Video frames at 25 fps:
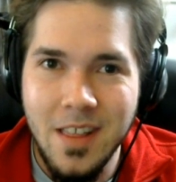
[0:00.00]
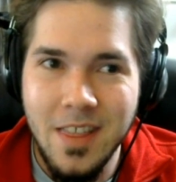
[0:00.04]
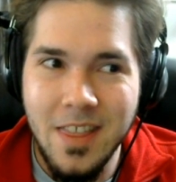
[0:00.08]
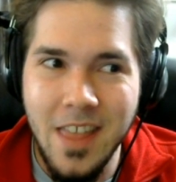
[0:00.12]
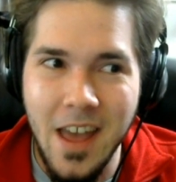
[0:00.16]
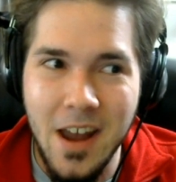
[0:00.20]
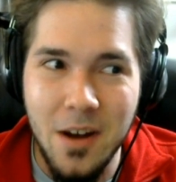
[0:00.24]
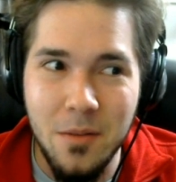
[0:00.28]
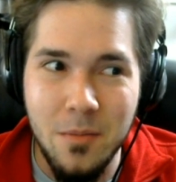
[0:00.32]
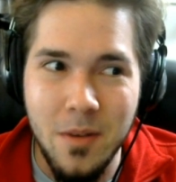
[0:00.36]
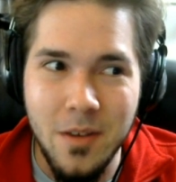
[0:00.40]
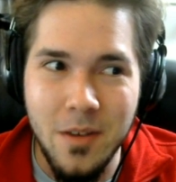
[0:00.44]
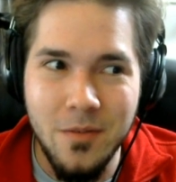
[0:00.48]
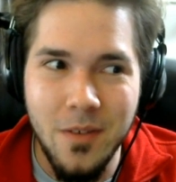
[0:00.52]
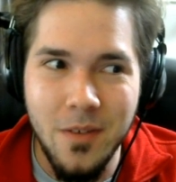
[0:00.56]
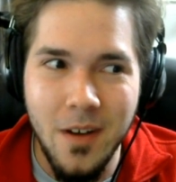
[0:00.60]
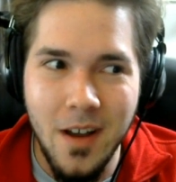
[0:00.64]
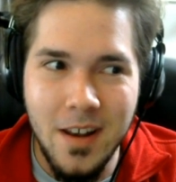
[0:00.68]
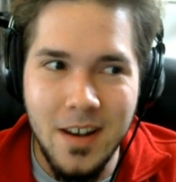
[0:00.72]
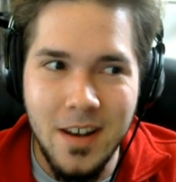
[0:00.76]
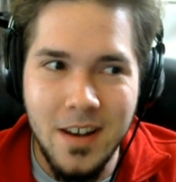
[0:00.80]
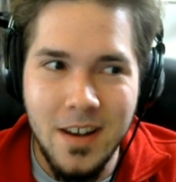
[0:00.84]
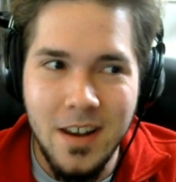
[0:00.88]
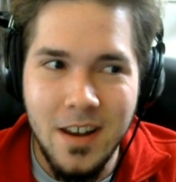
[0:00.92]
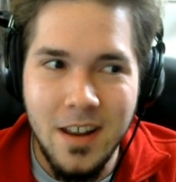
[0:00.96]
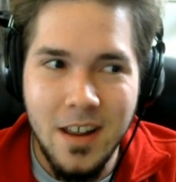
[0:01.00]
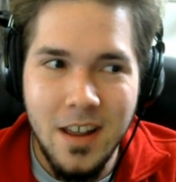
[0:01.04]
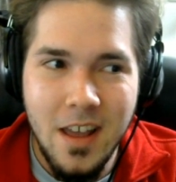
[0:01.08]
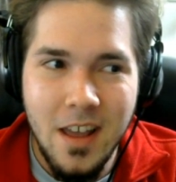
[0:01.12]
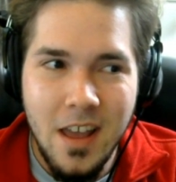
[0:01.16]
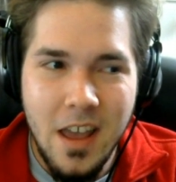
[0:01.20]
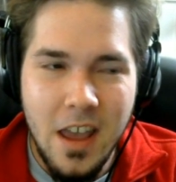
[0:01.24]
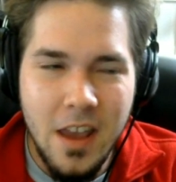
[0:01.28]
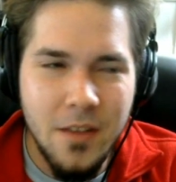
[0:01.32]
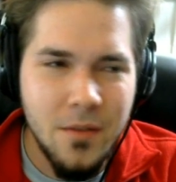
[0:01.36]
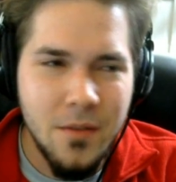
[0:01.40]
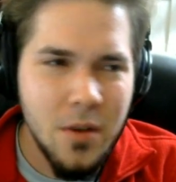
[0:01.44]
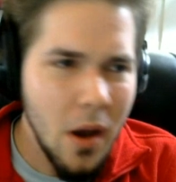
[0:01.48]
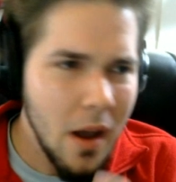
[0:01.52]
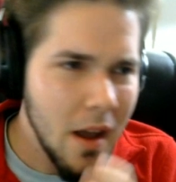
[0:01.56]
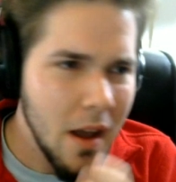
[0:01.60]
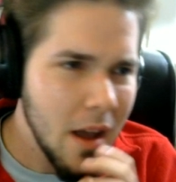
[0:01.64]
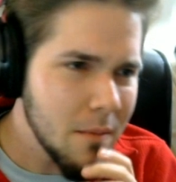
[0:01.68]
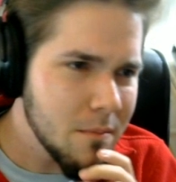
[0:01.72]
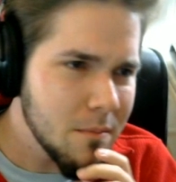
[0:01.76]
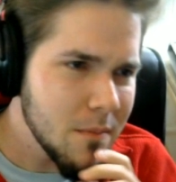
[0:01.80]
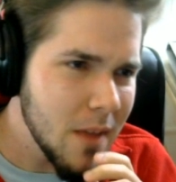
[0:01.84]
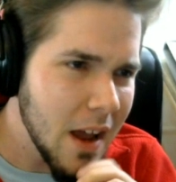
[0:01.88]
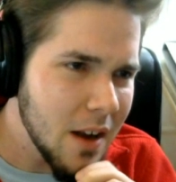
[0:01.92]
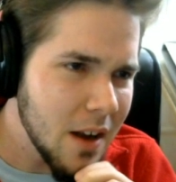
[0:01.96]
That'll be fun. Even though
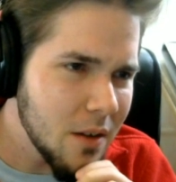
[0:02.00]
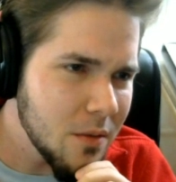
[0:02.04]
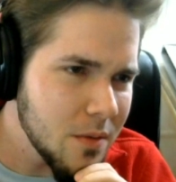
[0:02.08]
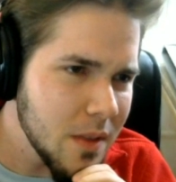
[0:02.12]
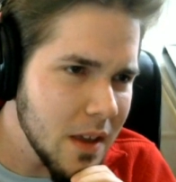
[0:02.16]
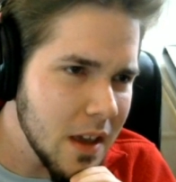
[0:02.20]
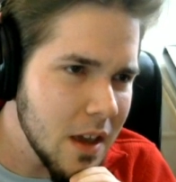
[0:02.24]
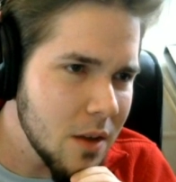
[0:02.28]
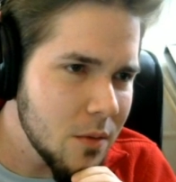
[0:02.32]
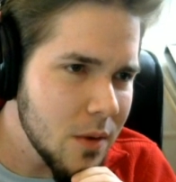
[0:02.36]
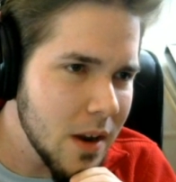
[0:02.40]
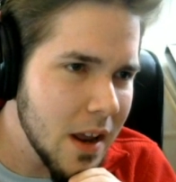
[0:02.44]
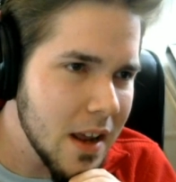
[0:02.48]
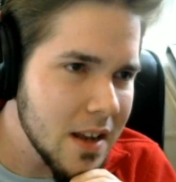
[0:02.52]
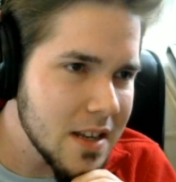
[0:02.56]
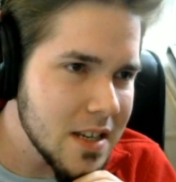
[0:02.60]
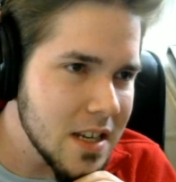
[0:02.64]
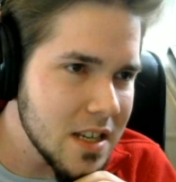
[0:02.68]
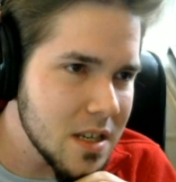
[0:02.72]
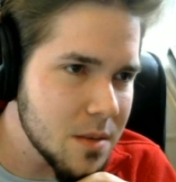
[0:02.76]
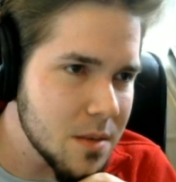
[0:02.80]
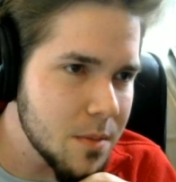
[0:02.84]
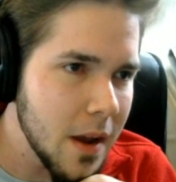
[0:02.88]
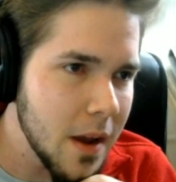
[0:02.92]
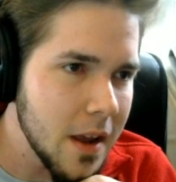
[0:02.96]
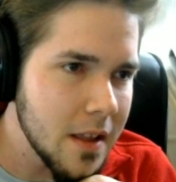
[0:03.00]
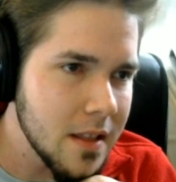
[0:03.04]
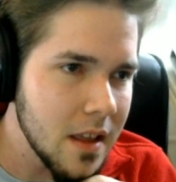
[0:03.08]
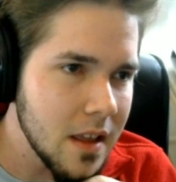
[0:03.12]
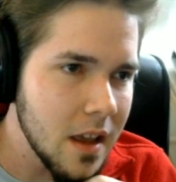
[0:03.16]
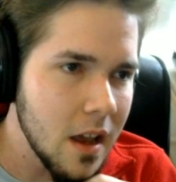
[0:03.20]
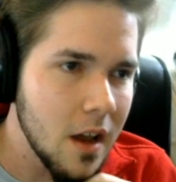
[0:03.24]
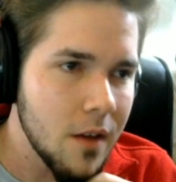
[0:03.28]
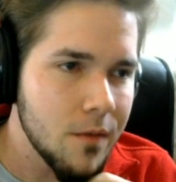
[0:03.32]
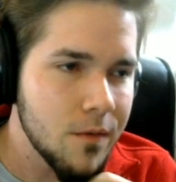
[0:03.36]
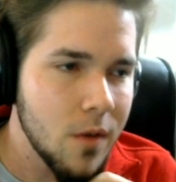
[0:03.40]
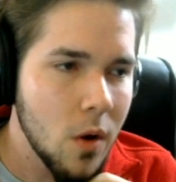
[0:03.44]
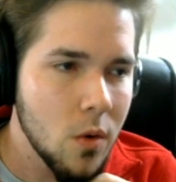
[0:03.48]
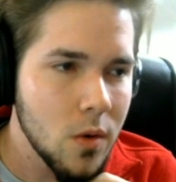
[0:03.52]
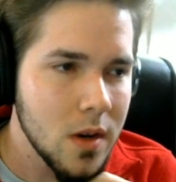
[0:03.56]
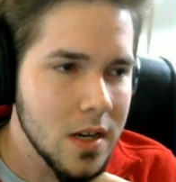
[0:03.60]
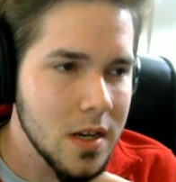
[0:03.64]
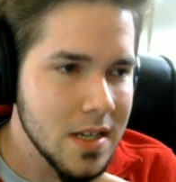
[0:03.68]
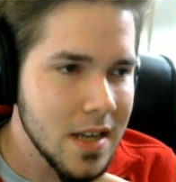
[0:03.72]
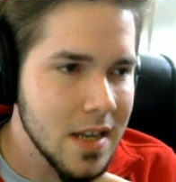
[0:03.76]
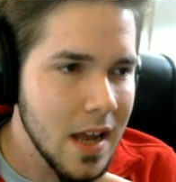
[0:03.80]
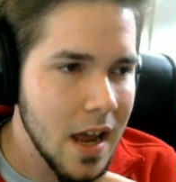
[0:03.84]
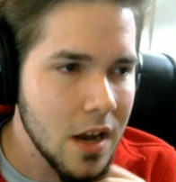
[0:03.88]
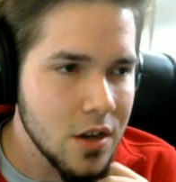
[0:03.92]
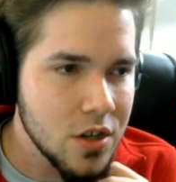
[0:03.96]
I don't think he would anticipate the Focus
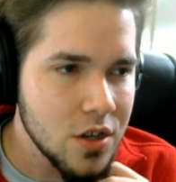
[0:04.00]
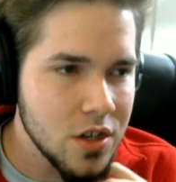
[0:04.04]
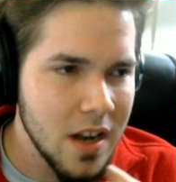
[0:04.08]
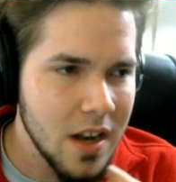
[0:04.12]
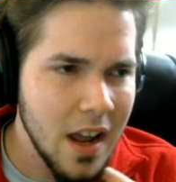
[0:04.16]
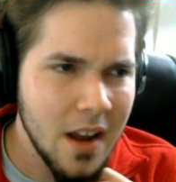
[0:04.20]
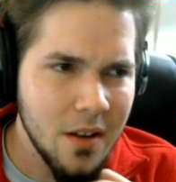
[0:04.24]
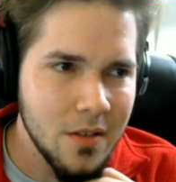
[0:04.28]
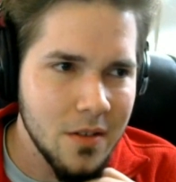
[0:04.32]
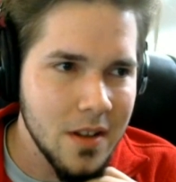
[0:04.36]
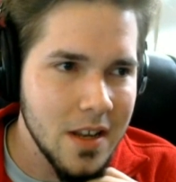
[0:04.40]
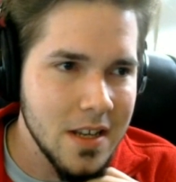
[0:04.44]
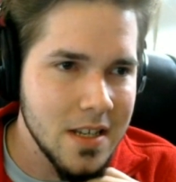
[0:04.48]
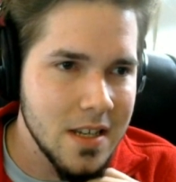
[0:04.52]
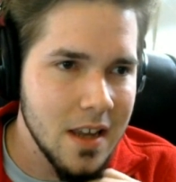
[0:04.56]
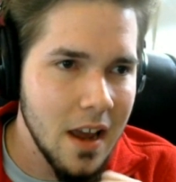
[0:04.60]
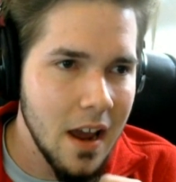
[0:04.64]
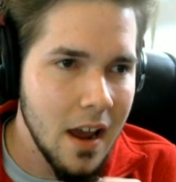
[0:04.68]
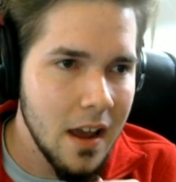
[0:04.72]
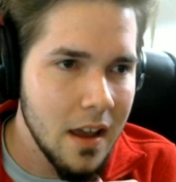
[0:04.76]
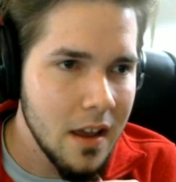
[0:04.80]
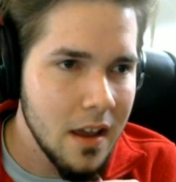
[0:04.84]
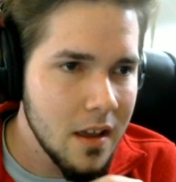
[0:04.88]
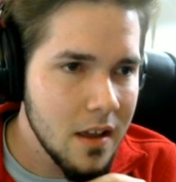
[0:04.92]
Sash. Not on this guy.